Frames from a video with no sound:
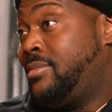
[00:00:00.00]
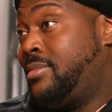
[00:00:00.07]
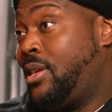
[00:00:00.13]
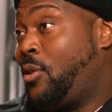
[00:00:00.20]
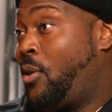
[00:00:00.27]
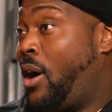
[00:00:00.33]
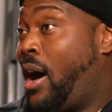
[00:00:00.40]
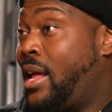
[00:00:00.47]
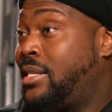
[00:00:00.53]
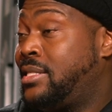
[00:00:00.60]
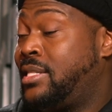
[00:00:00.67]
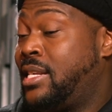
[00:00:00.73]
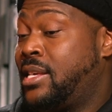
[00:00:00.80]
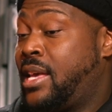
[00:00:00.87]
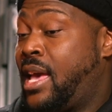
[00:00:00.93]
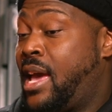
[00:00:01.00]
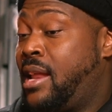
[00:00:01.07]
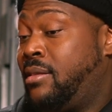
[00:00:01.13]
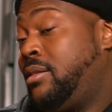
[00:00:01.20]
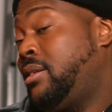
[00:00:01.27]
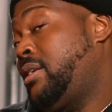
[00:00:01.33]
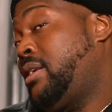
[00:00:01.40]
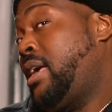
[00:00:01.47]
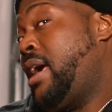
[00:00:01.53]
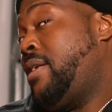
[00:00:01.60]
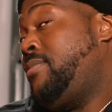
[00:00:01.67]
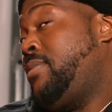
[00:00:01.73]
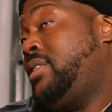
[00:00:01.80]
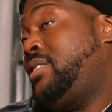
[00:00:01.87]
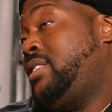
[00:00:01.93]
in all honesty, can
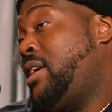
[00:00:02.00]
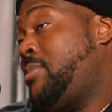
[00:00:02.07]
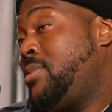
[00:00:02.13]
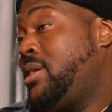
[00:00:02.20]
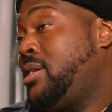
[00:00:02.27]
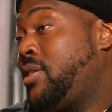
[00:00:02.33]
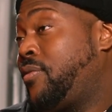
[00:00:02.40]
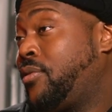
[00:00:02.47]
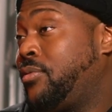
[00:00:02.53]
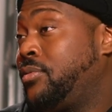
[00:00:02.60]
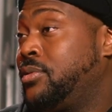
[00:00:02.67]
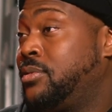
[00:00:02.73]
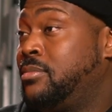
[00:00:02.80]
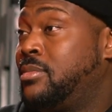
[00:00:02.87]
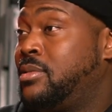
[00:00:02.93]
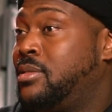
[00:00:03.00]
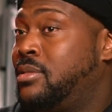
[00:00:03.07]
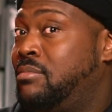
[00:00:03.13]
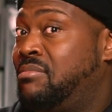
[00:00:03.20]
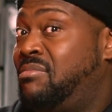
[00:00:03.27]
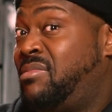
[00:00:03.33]
this get me in different rooms?